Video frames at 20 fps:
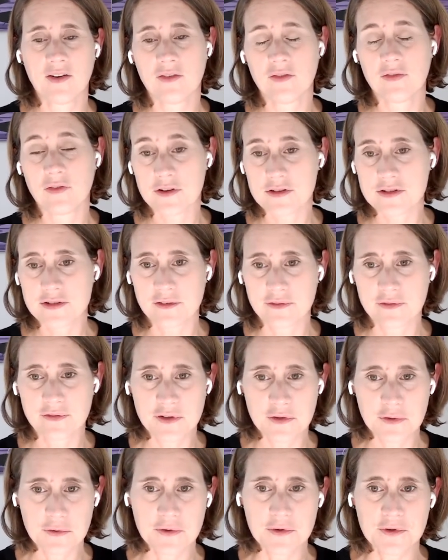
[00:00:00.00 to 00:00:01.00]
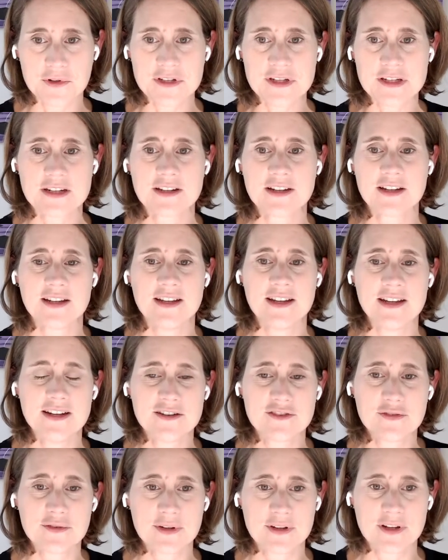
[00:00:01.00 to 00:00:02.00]
fossil fuels
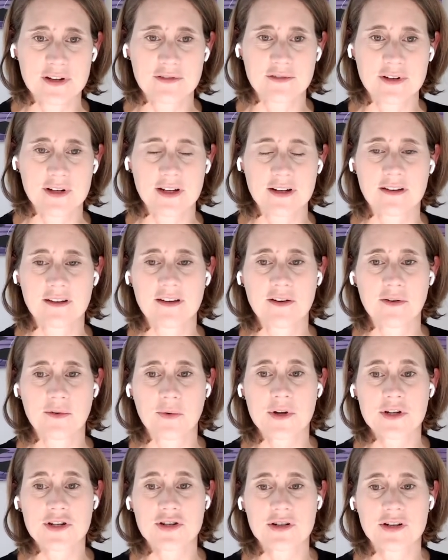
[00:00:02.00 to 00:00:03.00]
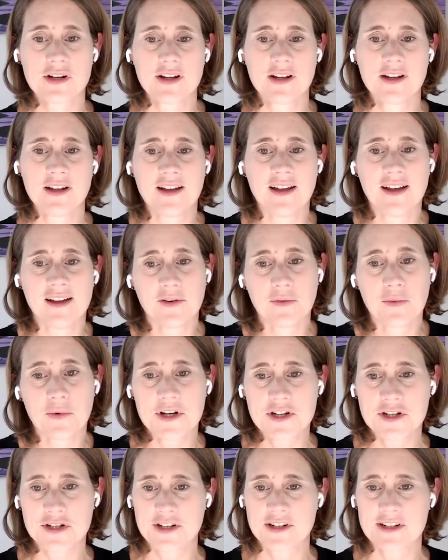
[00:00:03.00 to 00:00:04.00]
into the grid, which
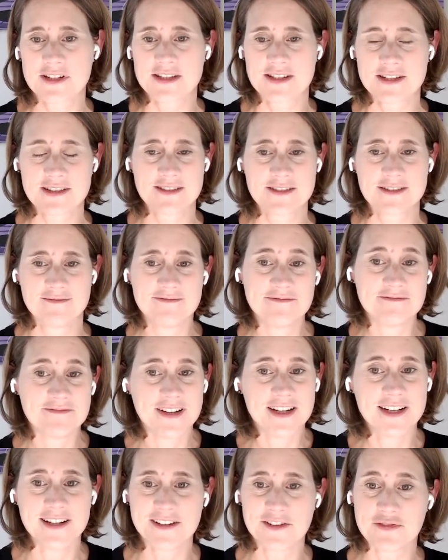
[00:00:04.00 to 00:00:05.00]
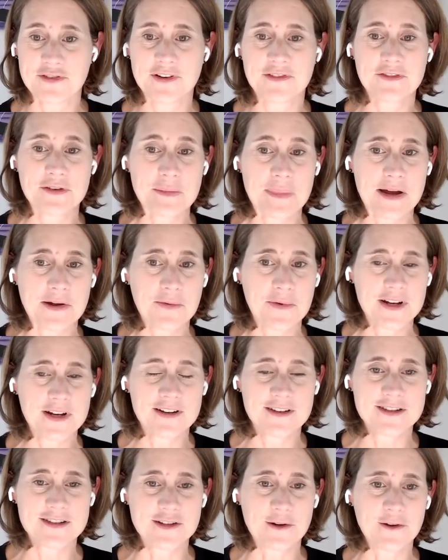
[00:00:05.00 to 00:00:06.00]
is driven by wind
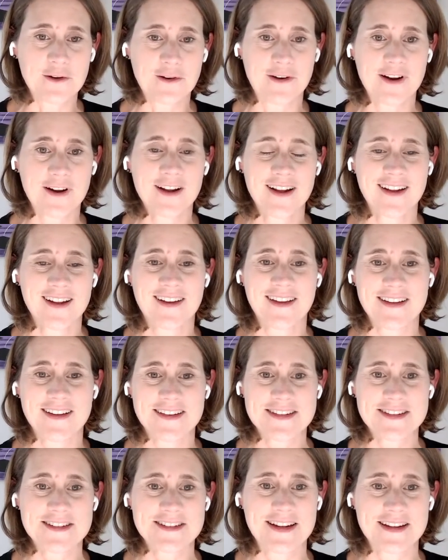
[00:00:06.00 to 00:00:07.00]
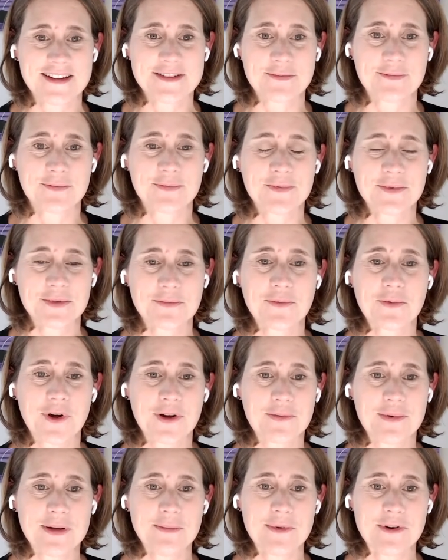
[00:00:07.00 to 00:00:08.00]
and solar. That's what
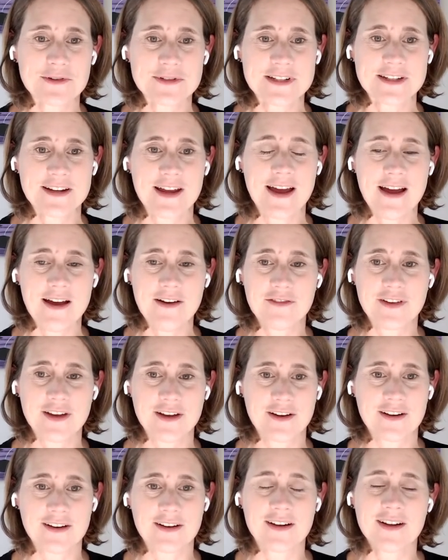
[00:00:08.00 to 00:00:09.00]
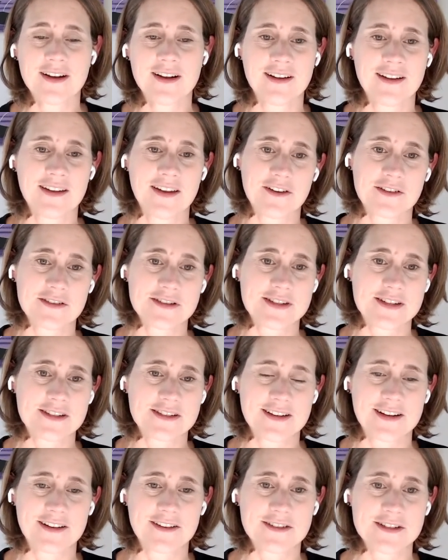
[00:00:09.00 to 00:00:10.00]
we mostly have here. There's
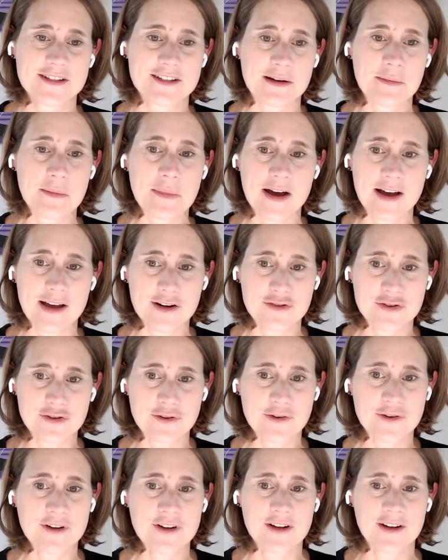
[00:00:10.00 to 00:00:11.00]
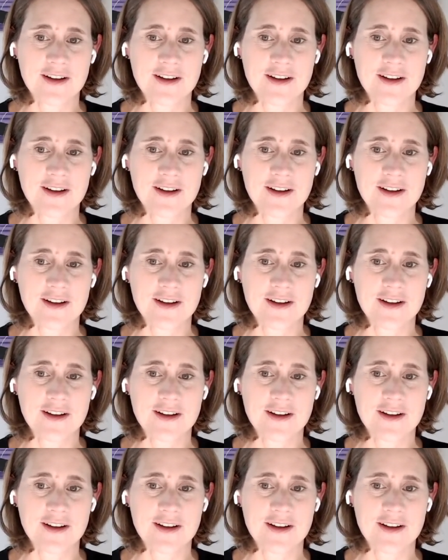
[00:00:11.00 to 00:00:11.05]
some hydro.